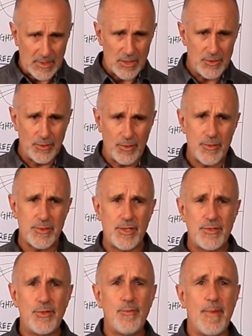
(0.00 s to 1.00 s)
So those are
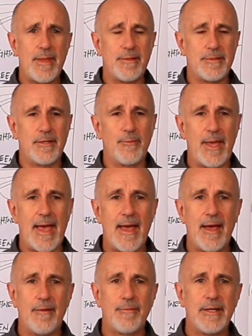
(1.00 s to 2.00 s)
the two methods that we
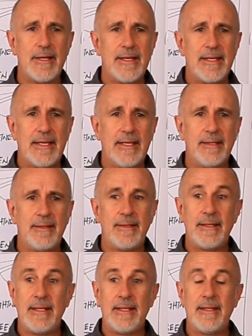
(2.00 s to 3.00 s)
have
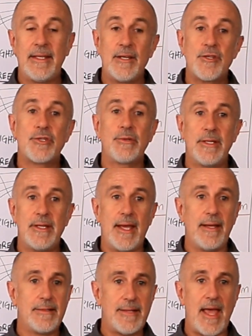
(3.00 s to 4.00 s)
in the industry
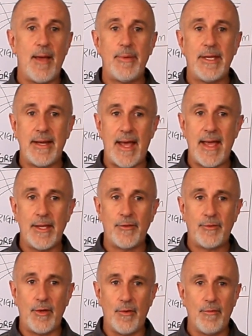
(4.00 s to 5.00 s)
today, TAPI and
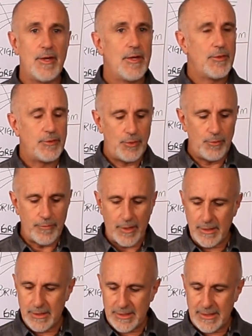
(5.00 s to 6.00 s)
ISO. Two
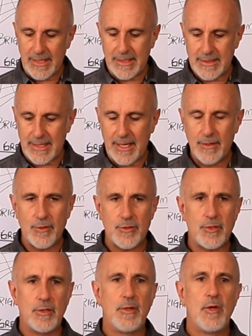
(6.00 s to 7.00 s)
very distinct
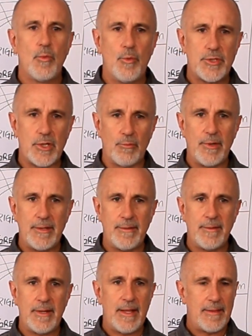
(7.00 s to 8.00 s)
standards which are
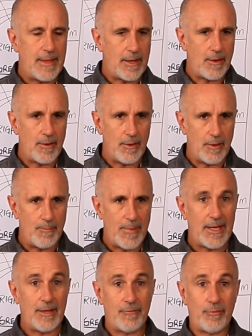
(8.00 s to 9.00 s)
written that
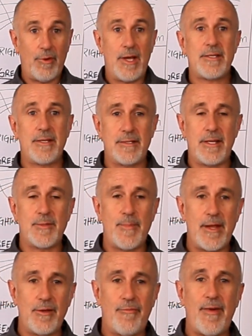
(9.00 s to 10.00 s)
make it for us as
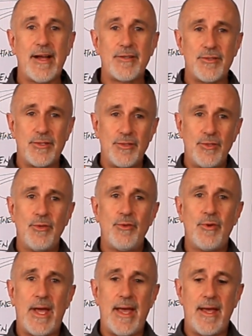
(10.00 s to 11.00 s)
manufacturers and
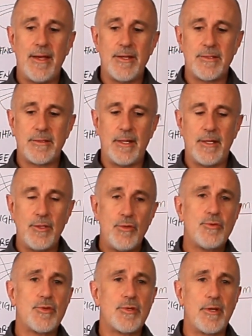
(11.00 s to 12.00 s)
you as
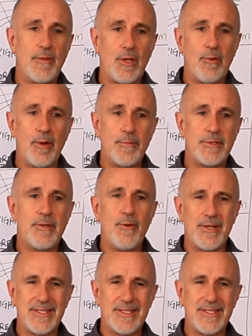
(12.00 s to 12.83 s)
users of the equipment to know